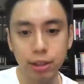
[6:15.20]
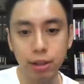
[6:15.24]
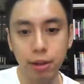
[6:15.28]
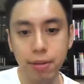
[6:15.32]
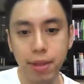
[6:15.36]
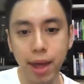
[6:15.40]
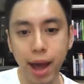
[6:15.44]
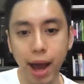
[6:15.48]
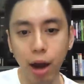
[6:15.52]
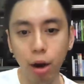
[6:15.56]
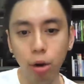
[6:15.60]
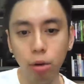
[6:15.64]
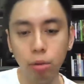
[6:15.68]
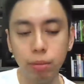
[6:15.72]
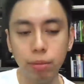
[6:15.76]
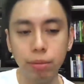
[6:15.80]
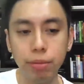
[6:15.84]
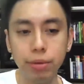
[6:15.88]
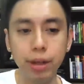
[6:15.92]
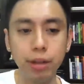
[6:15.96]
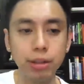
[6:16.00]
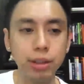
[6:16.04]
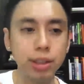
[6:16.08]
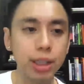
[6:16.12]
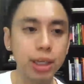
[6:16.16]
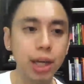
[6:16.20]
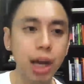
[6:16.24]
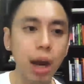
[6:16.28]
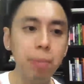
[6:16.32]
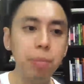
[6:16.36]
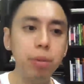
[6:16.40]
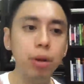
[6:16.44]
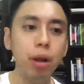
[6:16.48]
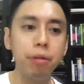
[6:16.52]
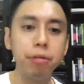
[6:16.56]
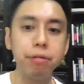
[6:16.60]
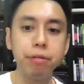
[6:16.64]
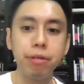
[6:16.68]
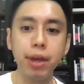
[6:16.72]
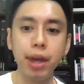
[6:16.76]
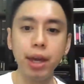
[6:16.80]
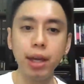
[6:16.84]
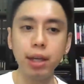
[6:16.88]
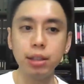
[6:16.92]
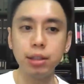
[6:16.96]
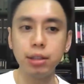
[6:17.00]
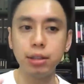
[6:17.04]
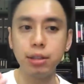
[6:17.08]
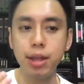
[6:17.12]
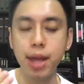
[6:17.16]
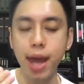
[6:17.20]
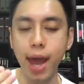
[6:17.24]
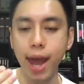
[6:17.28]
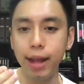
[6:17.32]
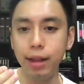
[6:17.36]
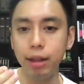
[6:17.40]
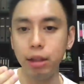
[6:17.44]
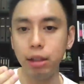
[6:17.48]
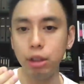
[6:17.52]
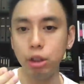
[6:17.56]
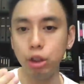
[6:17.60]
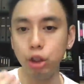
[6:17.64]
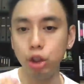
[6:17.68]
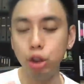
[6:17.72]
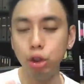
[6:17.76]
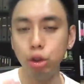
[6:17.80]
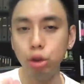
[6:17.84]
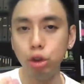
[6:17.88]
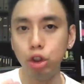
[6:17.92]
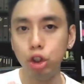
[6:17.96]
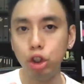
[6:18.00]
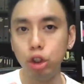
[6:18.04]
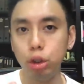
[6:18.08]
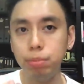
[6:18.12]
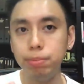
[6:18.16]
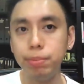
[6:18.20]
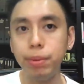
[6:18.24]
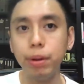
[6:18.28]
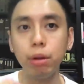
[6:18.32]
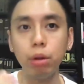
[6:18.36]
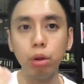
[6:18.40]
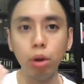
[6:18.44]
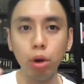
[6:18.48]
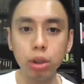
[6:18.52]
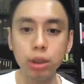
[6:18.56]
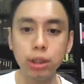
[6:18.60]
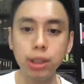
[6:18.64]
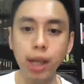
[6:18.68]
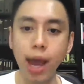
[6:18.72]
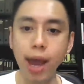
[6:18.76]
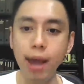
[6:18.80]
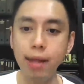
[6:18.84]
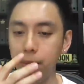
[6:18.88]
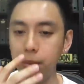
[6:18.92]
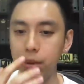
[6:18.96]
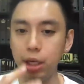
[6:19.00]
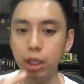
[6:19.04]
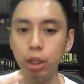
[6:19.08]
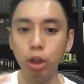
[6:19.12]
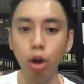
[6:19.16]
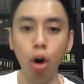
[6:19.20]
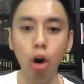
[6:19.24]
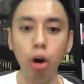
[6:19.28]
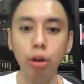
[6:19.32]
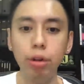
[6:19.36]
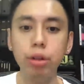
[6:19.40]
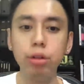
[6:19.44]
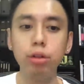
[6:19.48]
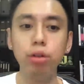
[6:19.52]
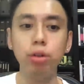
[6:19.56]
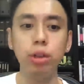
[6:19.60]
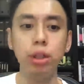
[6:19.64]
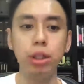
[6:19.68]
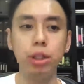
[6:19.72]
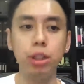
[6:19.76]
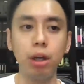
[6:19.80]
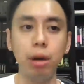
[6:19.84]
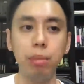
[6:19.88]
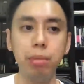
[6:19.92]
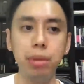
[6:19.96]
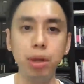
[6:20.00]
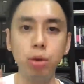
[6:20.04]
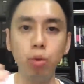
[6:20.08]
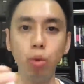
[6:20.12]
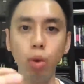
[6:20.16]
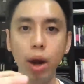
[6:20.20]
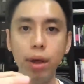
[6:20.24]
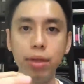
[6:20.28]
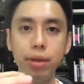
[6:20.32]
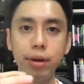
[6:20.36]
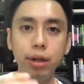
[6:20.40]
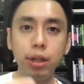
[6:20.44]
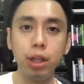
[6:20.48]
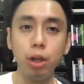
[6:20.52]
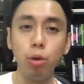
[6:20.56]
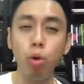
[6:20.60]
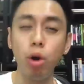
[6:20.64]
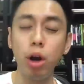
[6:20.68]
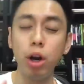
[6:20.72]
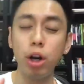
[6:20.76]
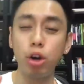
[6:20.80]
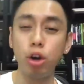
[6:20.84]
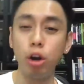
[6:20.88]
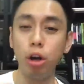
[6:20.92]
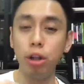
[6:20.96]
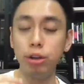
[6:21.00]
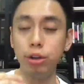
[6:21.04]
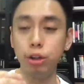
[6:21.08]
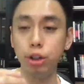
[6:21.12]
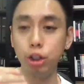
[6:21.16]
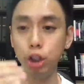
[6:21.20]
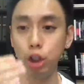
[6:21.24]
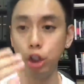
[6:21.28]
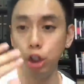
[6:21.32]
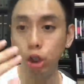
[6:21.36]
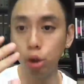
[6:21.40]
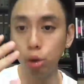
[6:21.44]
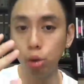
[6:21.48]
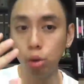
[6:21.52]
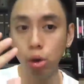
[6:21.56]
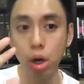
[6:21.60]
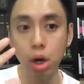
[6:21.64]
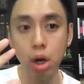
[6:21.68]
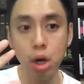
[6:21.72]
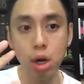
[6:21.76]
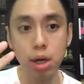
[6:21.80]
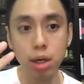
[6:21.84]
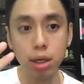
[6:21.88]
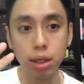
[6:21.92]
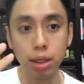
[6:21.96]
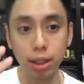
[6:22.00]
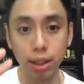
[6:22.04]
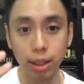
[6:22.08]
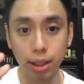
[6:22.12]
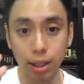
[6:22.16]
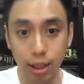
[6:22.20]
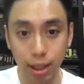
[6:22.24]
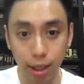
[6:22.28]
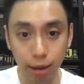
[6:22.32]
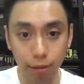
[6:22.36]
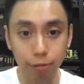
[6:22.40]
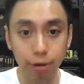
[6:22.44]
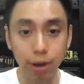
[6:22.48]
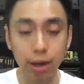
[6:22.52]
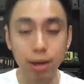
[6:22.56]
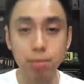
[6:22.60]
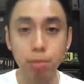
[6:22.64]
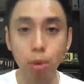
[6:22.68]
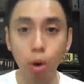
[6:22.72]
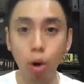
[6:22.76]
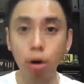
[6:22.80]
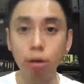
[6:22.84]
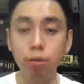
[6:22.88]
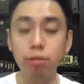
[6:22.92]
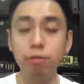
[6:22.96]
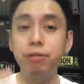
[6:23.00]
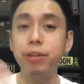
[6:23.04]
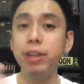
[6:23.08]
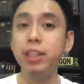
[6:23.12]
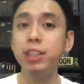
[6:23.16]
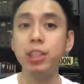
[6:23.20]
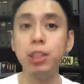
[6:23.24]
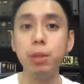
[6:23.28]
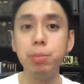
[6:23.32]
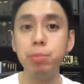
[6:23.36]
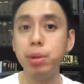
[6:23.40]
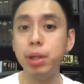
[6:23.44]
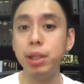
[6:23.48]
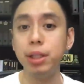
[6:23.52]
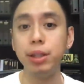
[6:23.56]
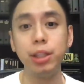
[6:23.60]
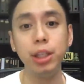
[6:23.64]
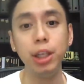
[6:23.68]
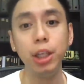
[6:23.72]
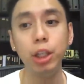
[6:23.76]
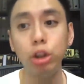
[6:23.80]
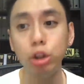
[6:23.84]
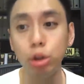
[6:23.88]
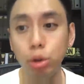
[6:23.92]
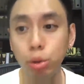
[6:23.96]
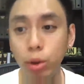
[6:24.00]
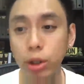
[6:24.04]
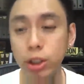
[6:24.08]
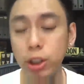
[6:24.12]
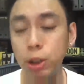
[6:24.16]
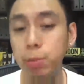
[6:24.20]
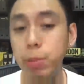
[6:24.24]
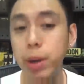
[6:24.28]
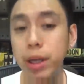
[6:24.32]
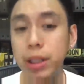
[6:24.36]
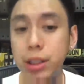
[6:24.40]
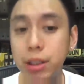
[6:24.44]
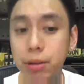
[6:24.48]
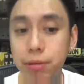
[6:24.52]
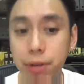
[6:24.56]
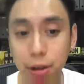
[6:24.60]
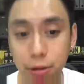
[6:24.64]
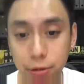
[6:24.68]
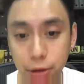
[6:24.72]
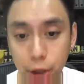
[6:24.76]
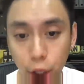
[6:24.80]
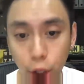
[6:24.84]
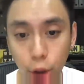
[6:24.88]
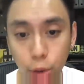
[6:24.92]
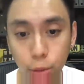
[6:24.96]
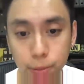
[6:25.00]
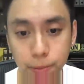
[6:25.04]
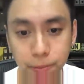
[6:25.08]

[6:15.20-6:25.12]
Now, there's a couple of things that YouTube looks at in order to determine whether they want to continue giving more visibility to a specific video.